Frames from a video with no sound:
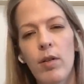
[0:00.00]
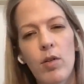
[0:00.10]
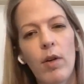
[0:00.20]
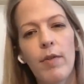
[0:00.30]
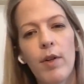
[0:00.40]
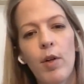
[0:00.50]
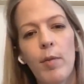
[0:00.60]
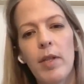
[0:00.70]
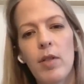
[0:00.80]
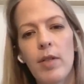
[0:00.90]
sort of
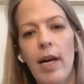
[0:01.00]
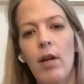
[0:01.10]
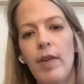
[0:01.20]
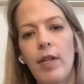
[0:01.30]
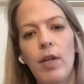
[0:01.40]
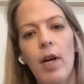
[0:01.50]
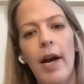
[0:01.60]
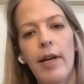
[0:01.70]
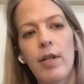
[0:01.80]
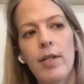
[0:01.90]
human self and your
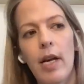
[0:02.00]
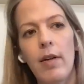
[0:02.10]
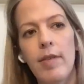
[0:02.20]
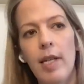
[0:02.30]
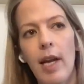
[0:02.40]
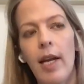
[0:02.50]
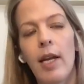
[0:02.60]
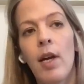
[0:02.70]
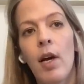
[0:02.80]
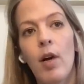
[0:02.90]
higher self
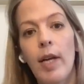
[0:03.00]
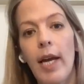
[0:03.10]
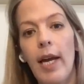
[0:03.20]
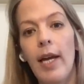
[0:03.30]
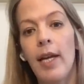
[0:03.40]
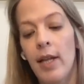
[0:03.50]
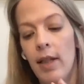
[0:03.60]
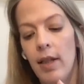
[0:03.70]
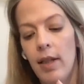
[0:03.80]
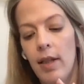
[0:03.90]
saying, okay,
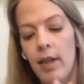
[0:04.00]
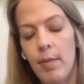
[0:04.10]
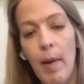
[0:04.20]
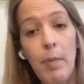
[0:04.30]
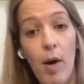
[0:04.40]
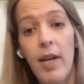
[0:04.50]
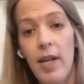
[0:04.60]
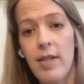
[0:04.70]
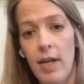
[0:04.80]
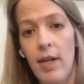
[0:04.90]
my
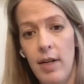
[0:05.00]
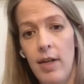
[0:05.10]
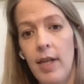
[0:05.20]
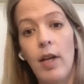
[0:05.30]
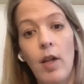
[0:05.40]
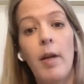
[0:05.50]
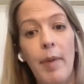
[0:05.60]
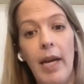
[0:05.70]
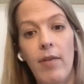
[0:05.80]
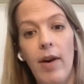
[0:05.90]
body is in a lot of
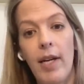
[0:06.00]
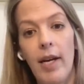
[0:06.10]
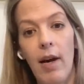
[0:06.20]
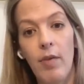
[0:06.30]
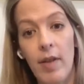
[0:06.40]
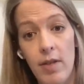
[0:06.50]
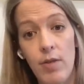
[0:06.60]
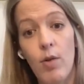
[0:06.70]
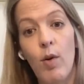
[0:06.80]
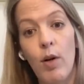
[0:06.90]
pain right now. This
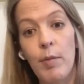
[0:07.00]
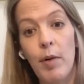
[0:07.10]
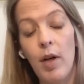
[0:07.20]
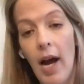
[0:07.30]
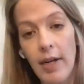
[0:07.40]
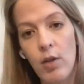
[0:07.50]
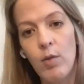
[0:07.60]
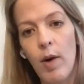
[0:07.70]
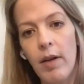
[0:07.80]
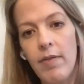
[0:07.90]
is horrible. I don't
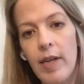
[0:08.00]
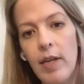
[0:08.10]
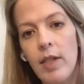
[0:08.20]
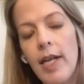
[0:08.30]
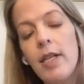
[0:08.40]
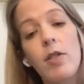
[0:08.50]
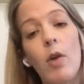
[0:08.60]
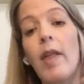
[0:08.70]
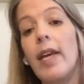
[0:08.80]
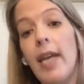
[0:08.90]
want to feel it.
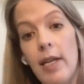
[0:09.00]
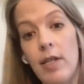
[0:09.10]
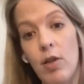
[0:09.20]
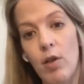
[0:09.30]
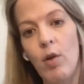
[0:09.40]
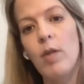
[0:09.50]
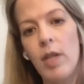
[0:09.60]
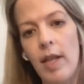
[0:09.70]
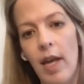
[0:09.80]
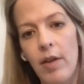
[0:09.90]
So they get to go
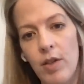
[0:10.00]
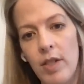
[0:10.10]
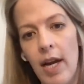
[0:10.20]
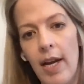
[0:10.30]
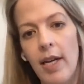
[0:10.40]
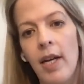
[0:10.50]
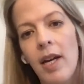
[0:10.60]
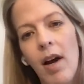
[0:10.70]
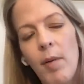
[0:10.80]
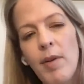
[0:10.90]
to the other side.
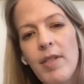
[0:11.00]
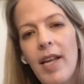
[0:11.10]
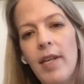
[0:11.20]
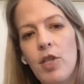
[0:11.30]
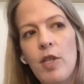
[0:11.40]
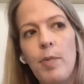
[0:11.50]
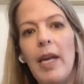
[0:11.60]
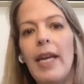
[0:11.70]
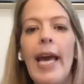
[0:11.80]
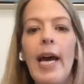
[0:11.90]
almost like just
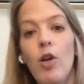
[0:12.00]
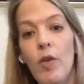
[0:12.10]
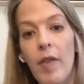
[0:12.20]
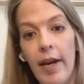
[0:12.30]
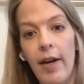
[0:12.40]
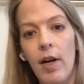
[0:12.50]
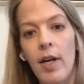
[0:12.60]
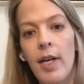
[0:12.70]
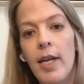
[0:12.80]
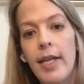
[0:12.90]
being held
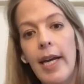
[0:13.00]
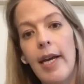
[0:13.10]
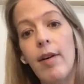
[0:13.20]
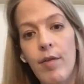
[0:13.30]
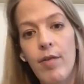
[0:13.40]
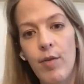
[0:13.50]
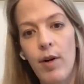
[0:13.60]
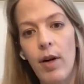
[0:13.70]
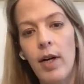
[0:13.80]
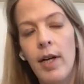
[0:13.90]
there, cared
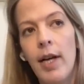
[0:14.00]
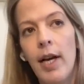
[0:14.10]
for.